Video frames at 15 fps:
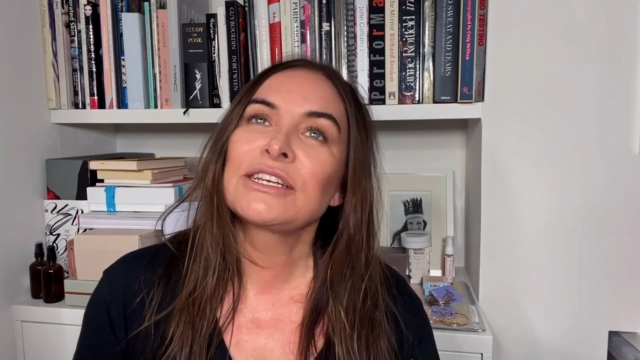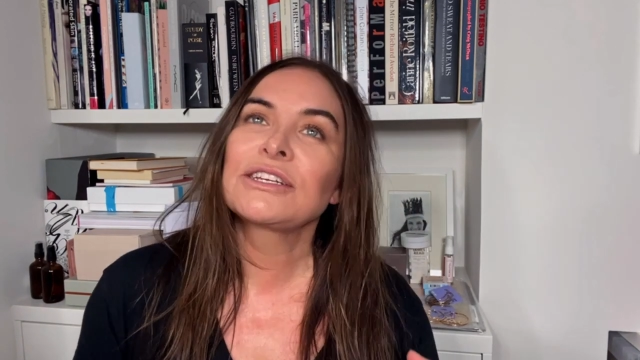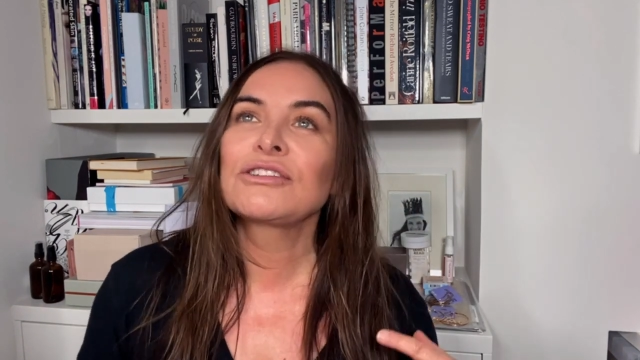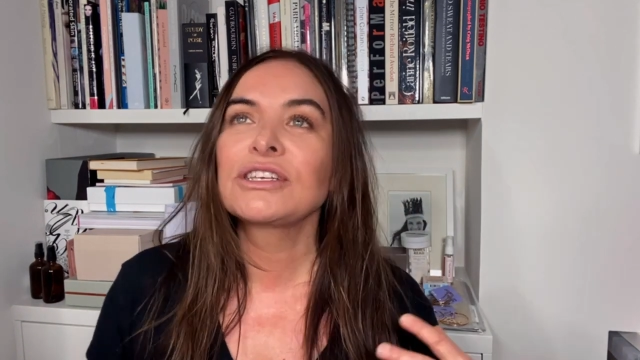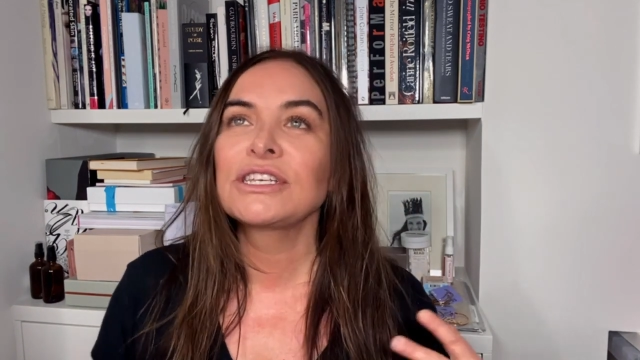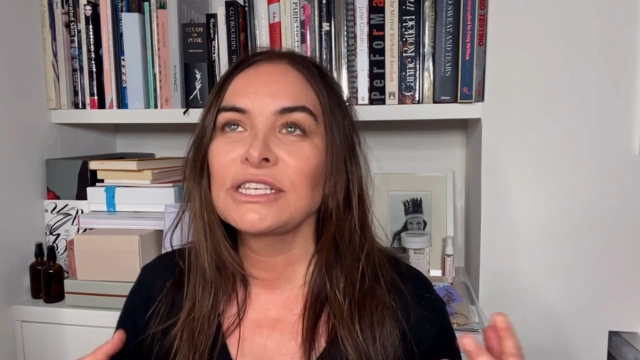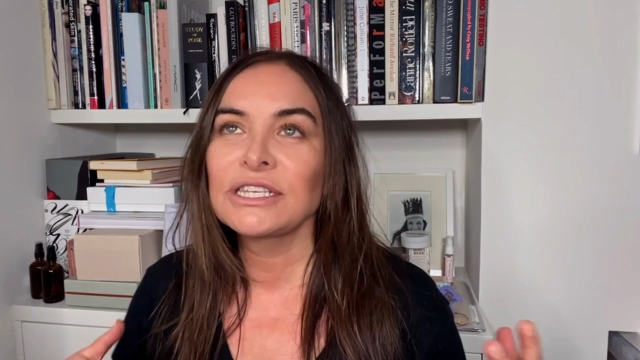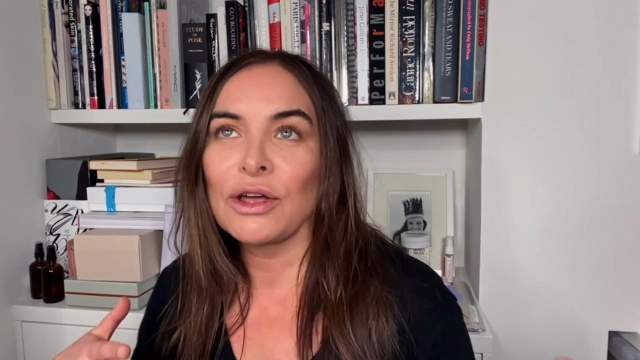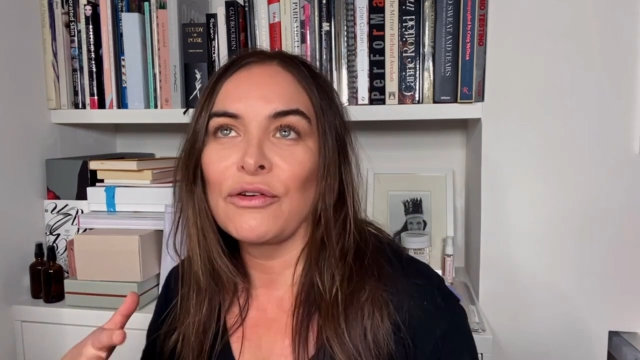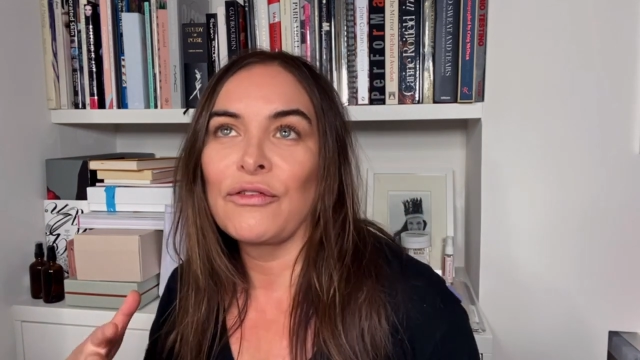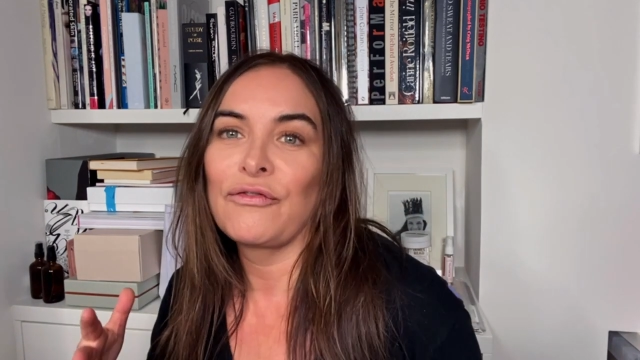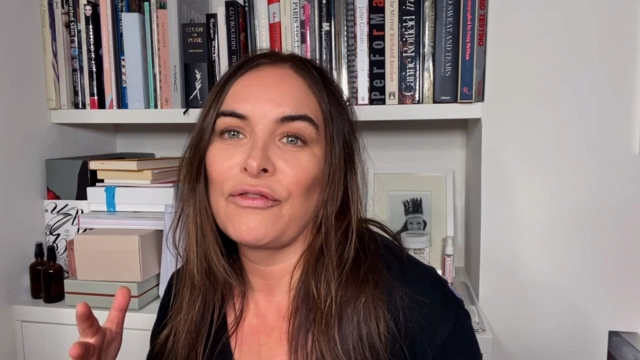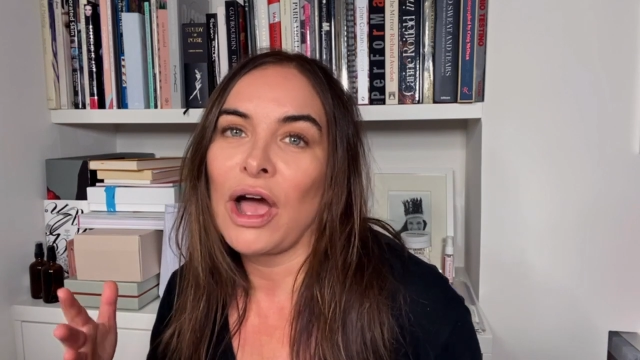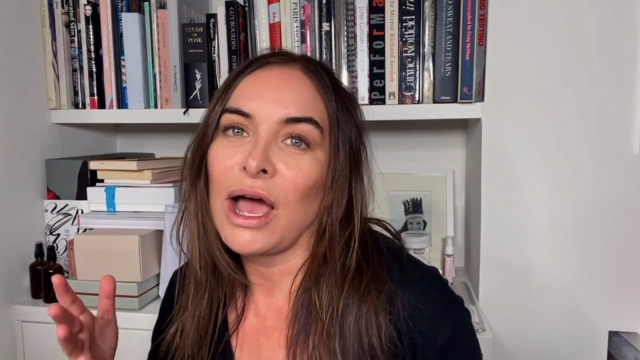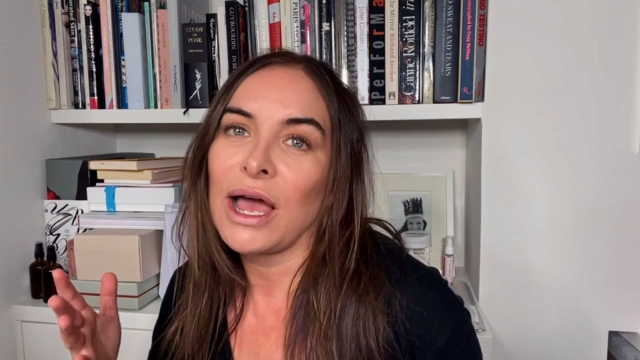because it's so
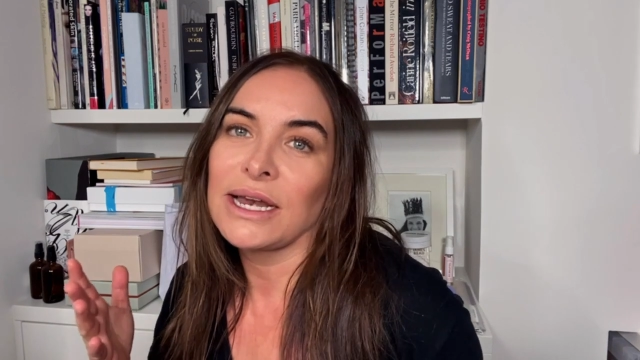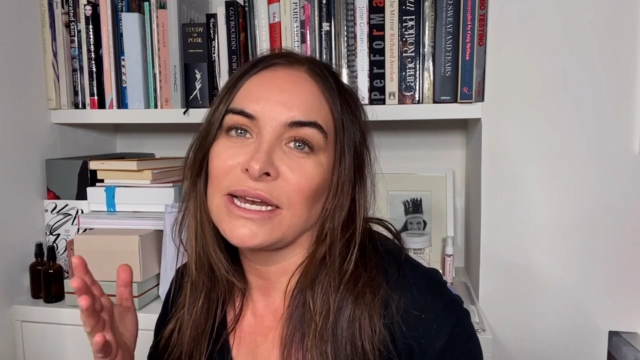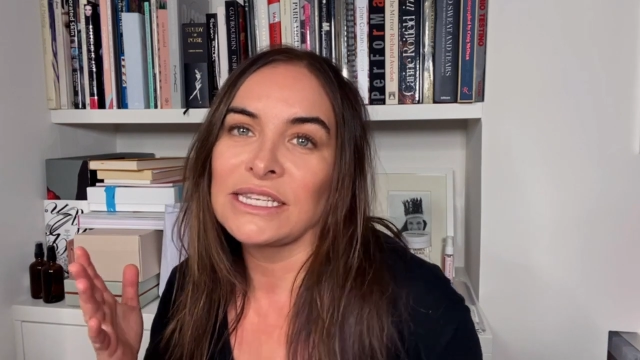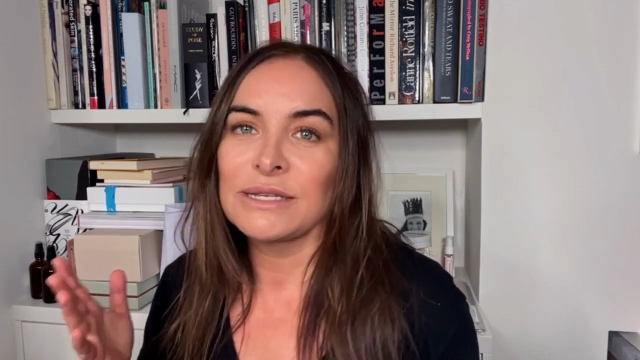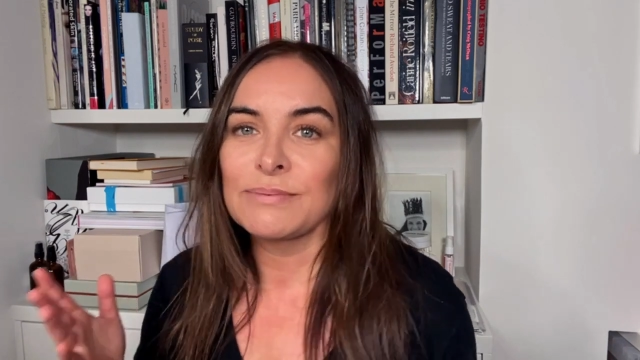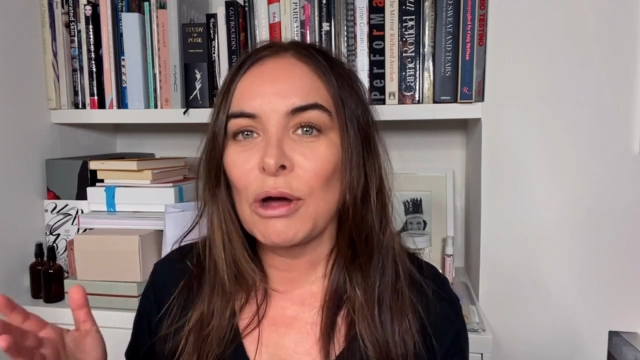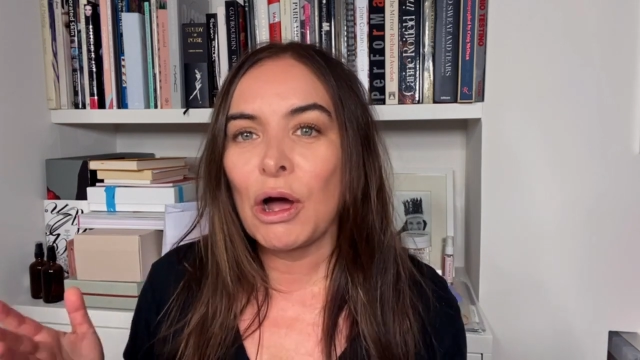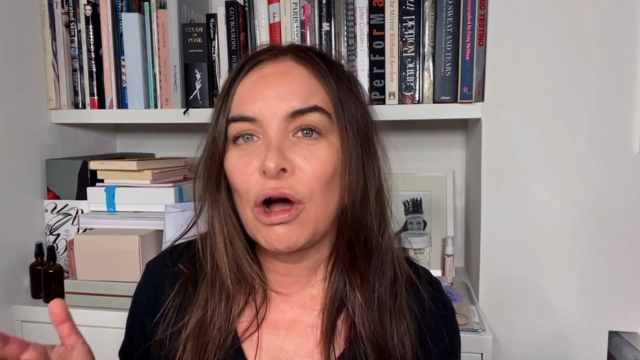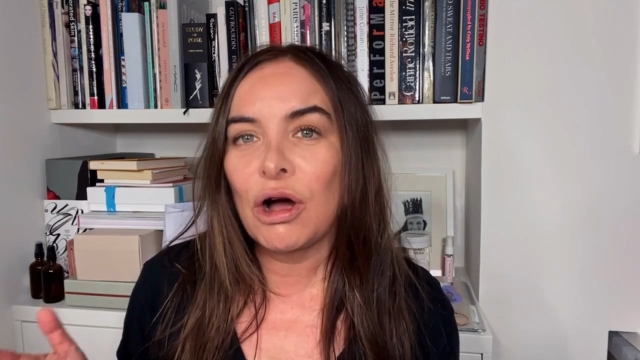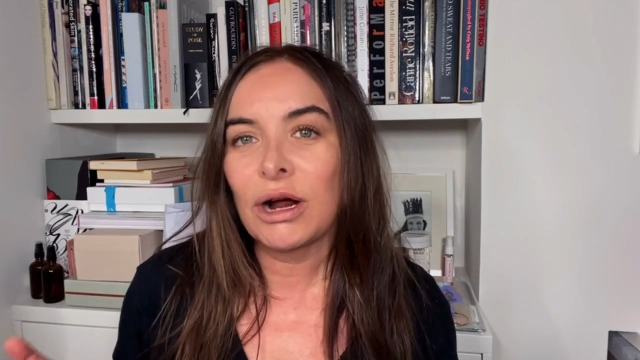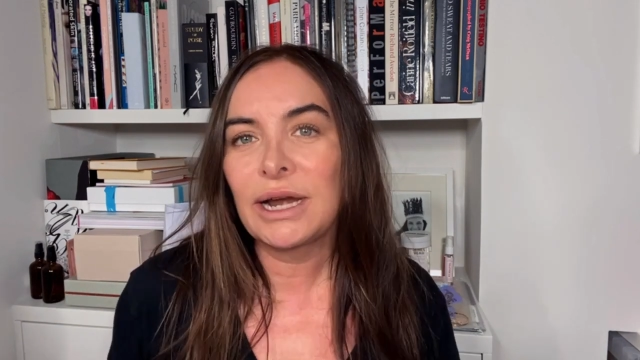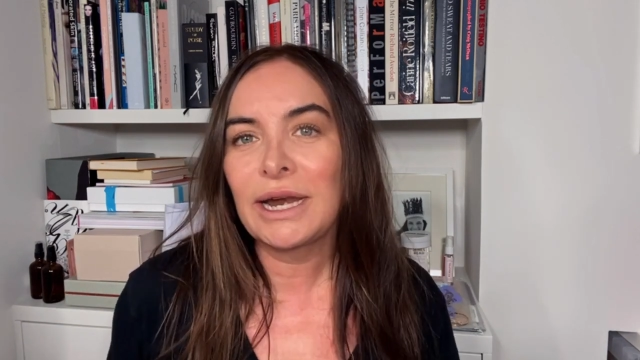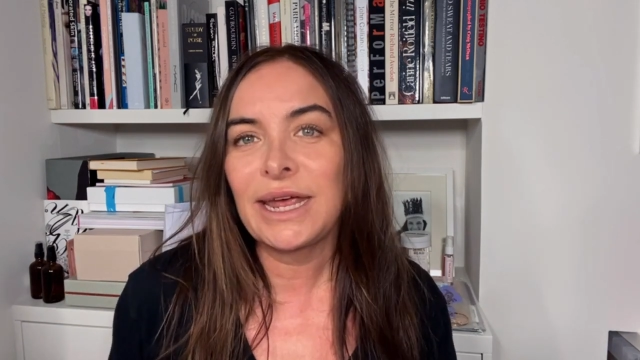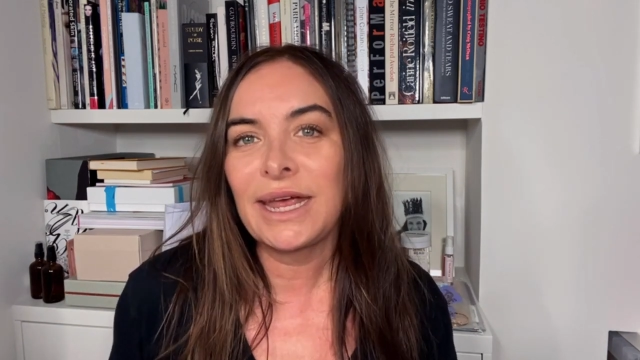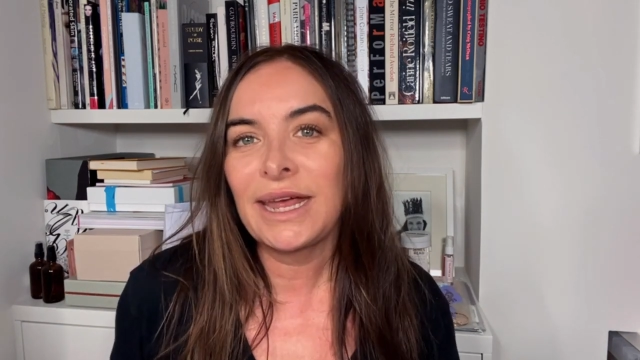fun, it's
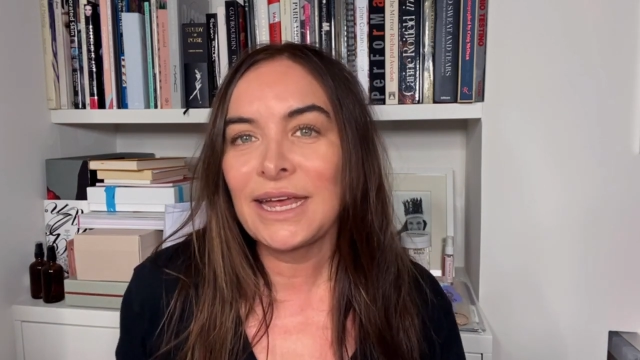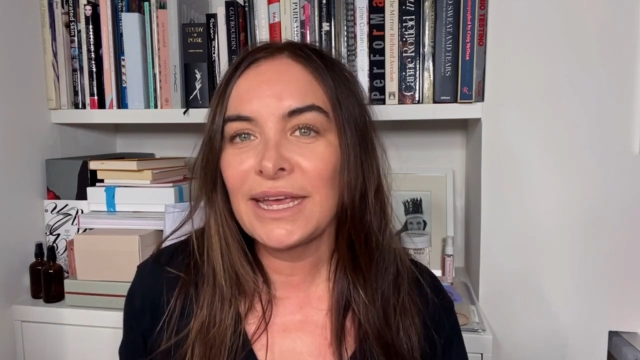sparkly,